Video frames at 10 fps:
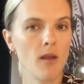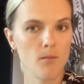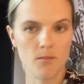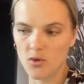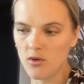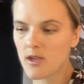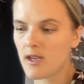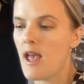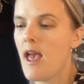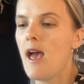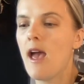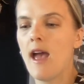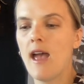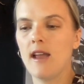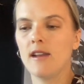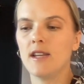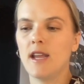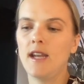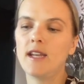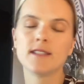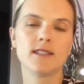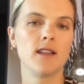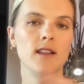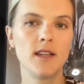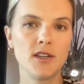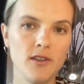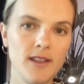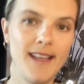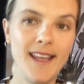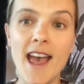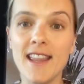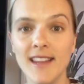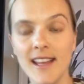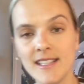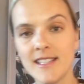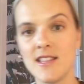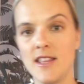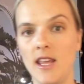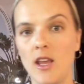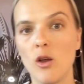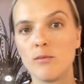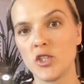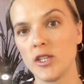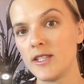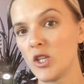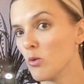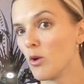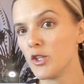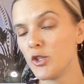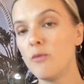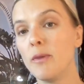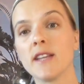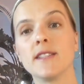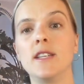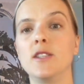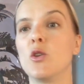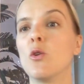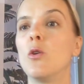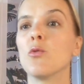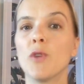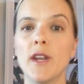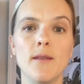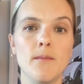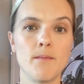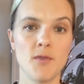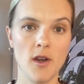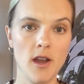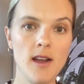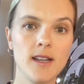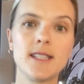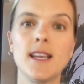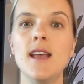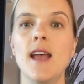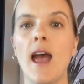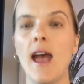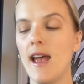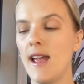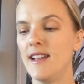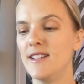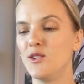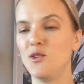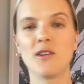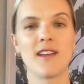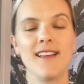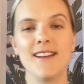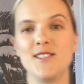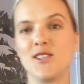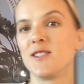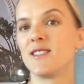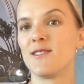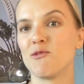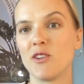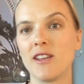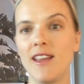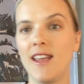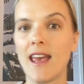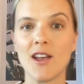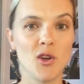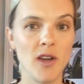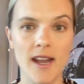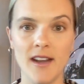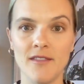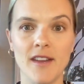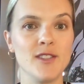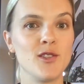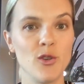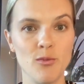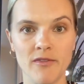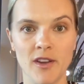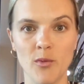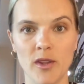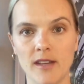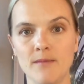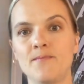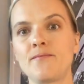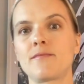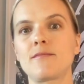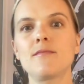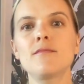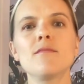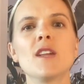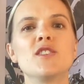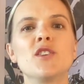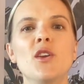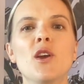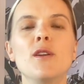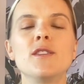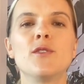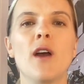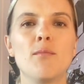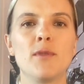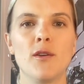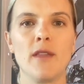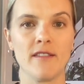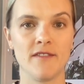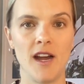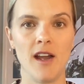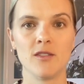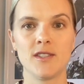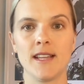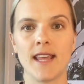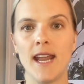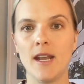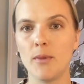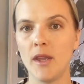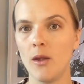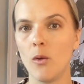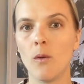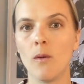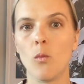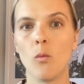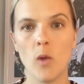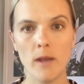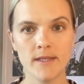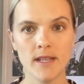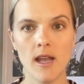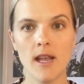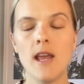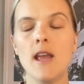book. And it is literally endless the options that you want to do, because it is your written product and you can just really get creative and super fun with it. So you're going to upload that file to the KDP website.